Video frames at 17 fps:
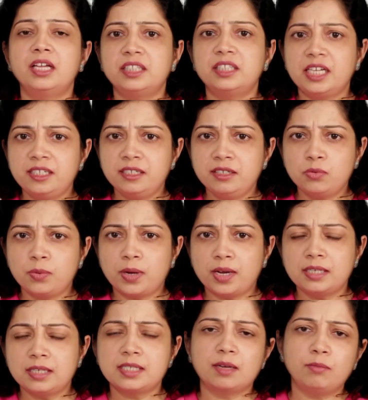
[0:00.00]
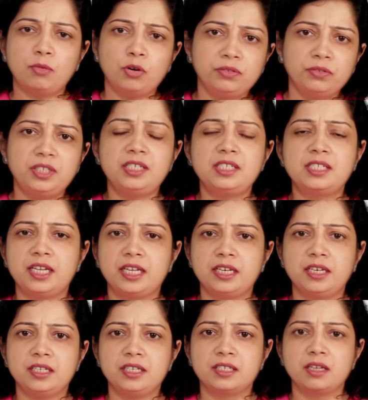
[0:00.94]
That is why some of these
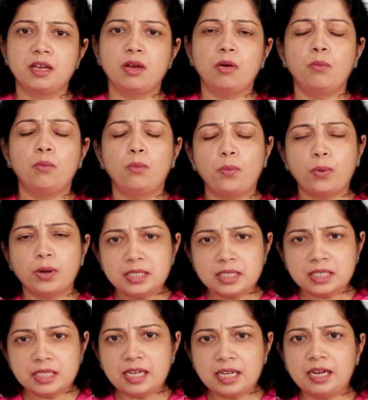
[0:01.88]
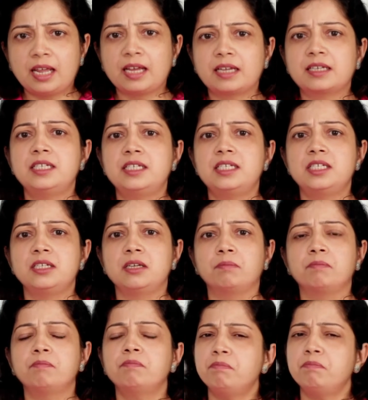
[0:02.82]
ladies, once they are
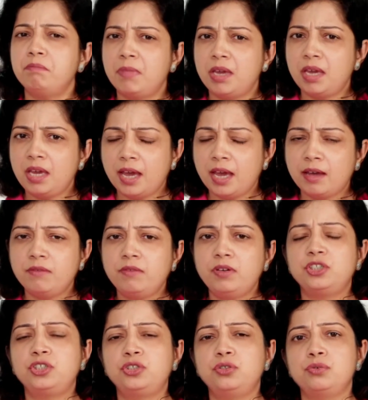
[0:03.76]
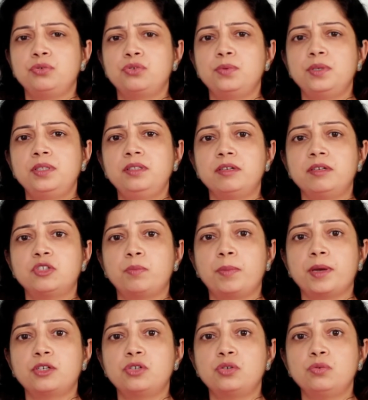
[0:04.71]
lactating, may have issues with
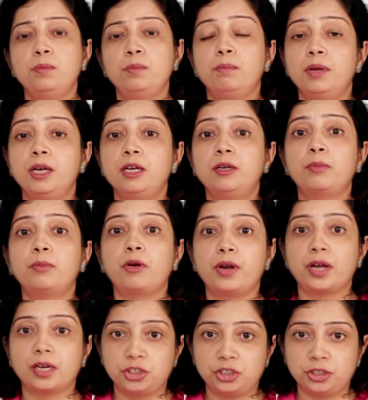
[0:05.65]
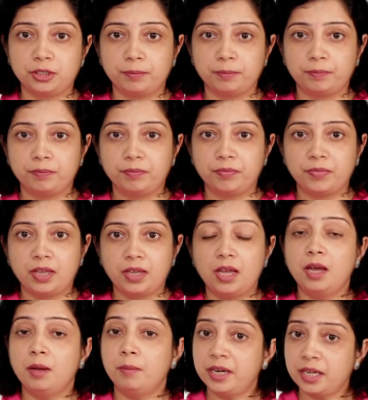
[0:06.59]
respect to milk production.
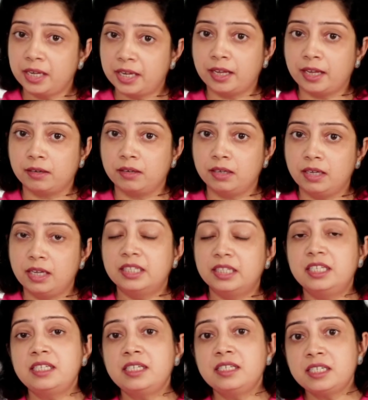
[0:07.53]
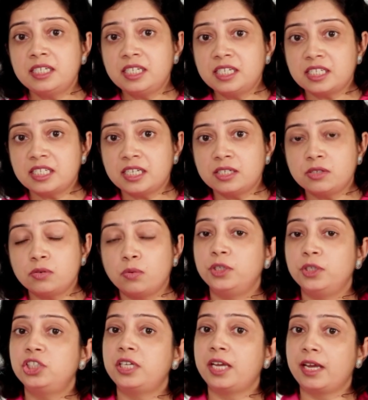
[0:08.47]
But again, this is a disease
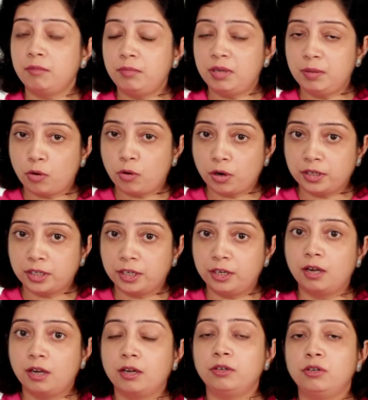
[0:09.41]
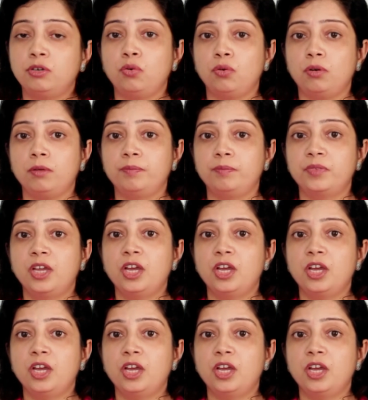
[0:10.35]
which can be brought under control.